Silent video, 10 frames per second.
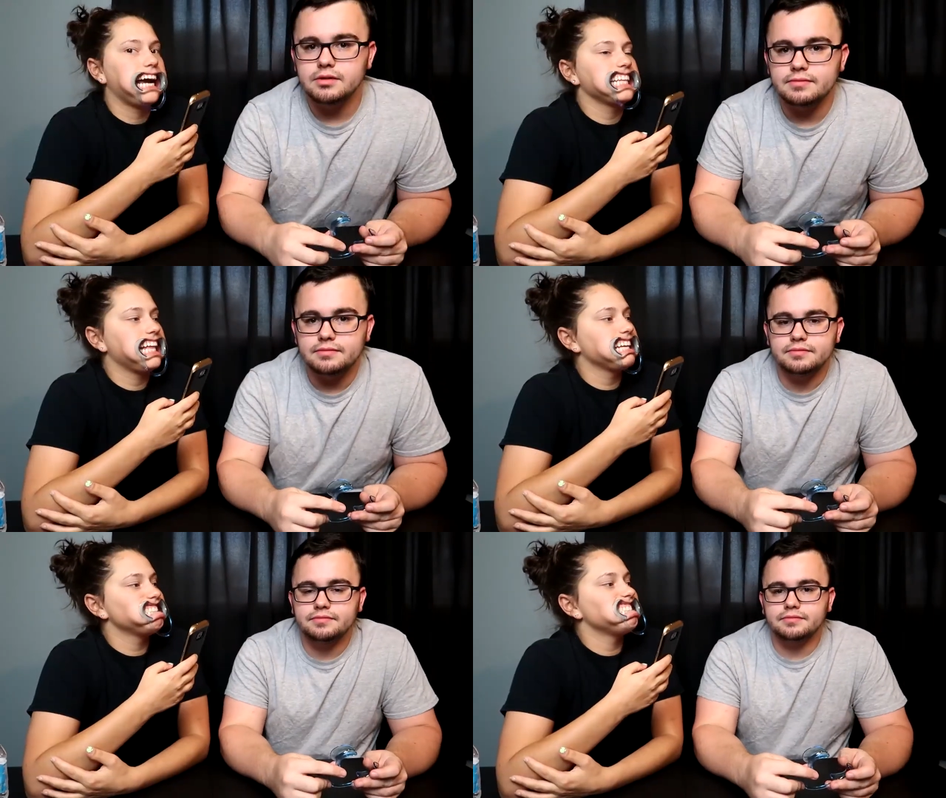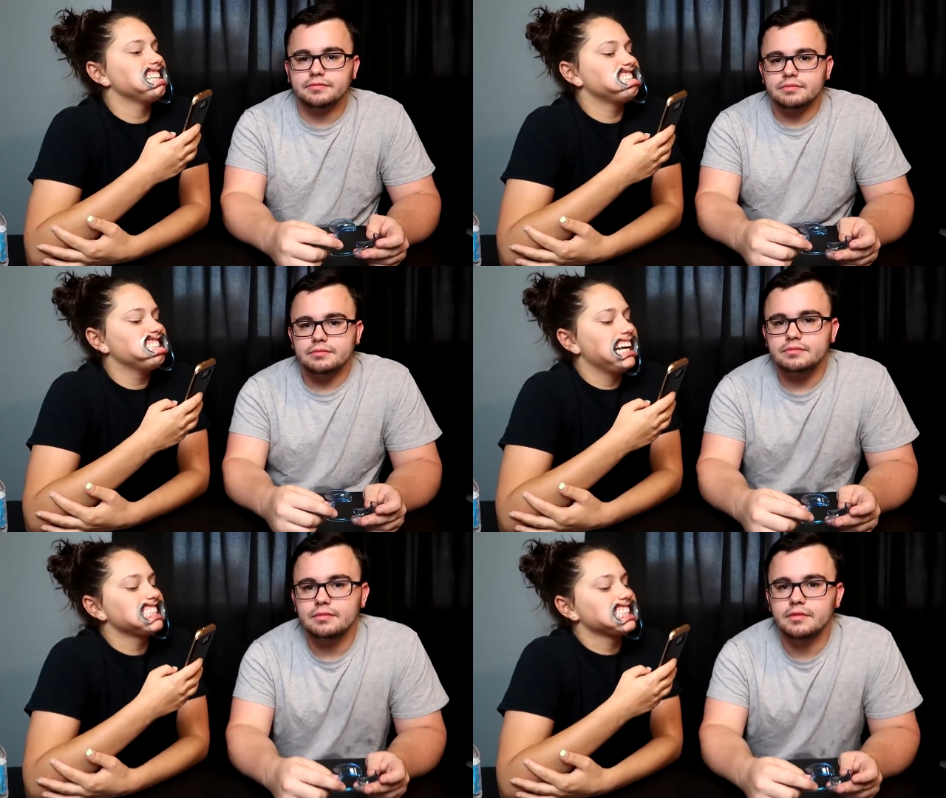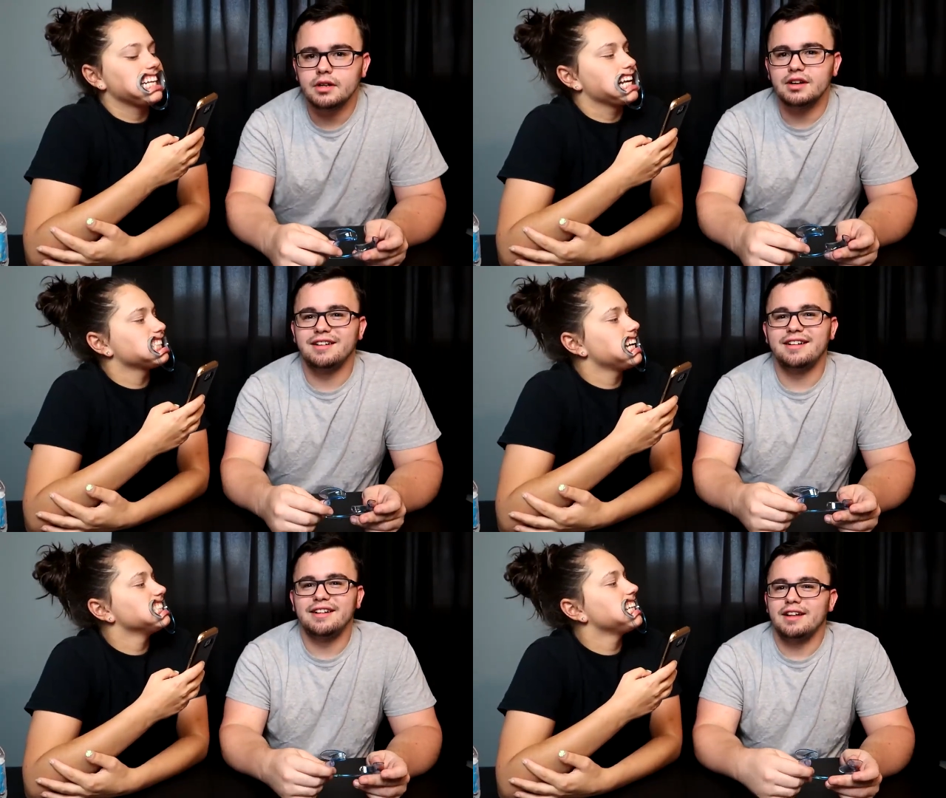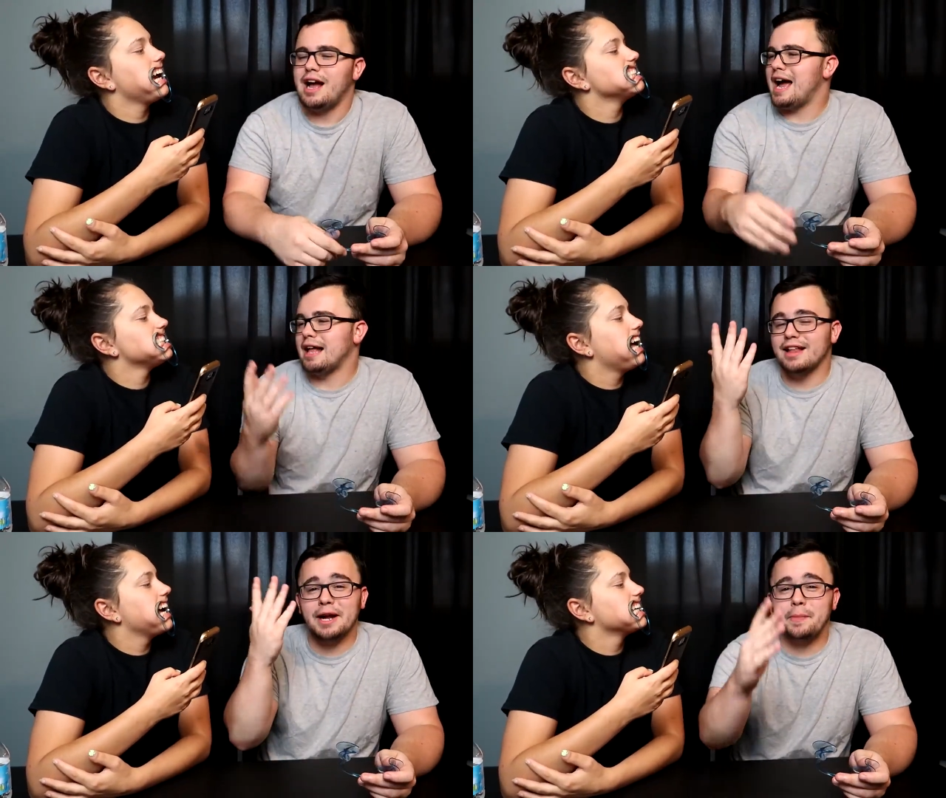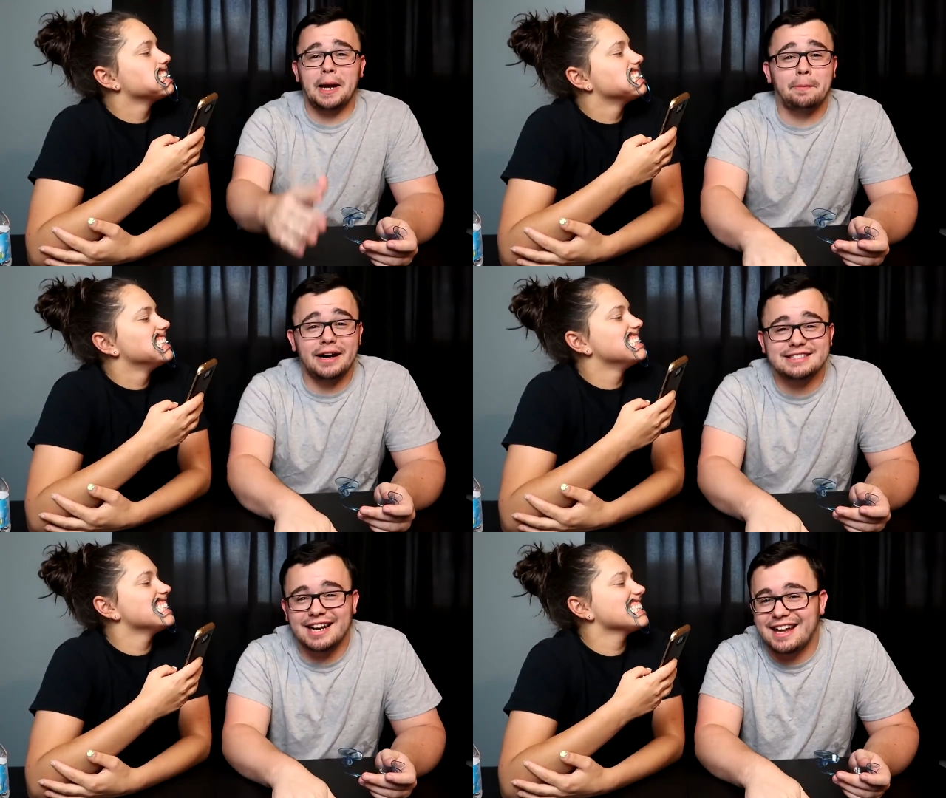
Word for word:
Speaker 1: I like big guts and I cannot. I like big butts and